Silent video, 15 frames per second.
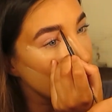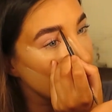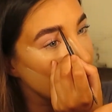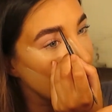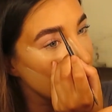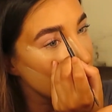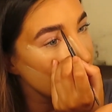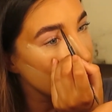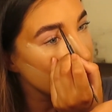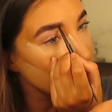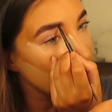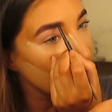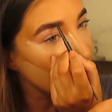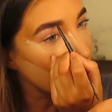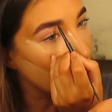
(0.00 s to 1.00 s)
I didn't actually have to
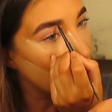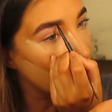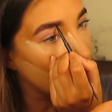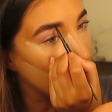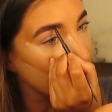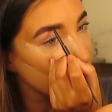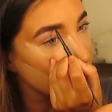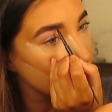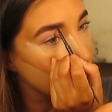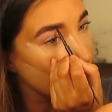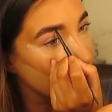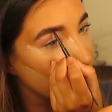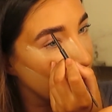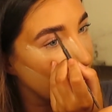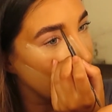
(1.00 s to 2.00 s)
take like a whole extra row
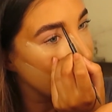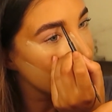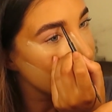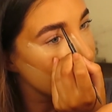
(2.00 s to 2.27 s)
of hairs.